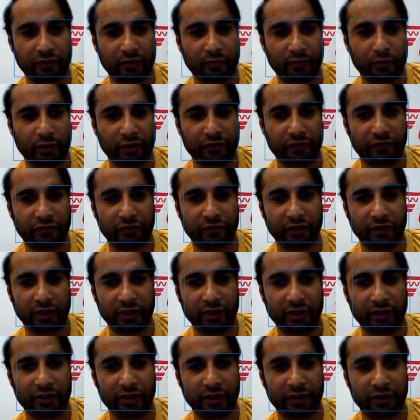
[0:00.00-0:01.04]
and we can just
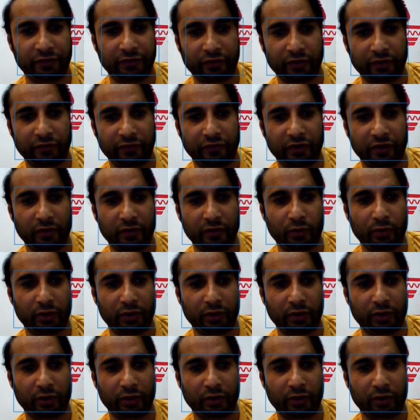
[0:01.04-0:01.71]
edit the instance here.